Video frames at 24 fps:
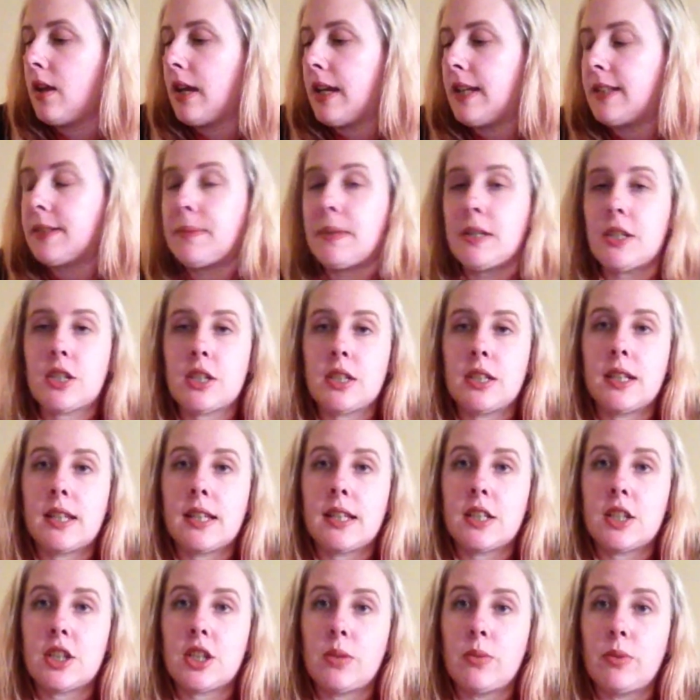has mentioned
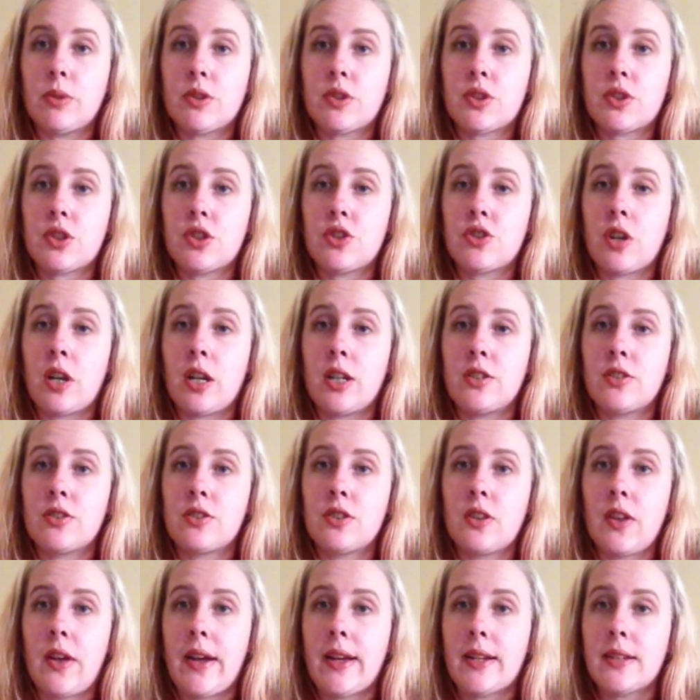that she wants to try and do
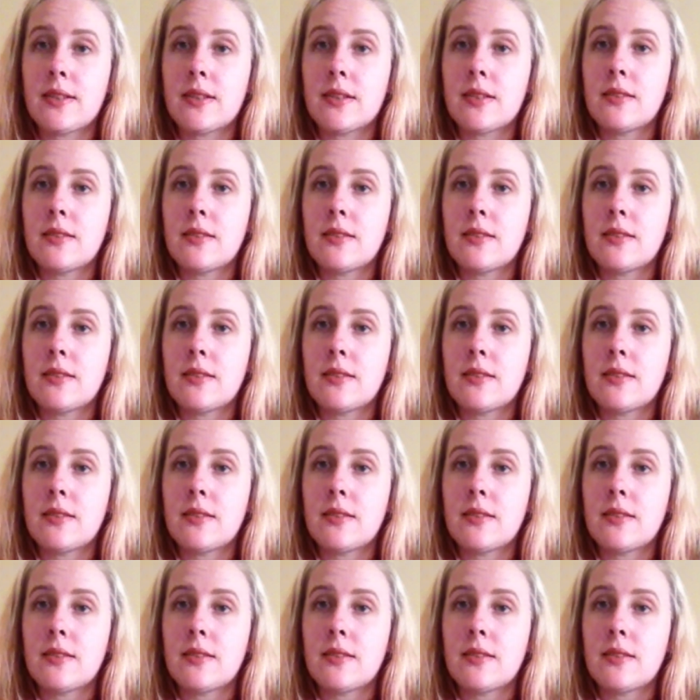that,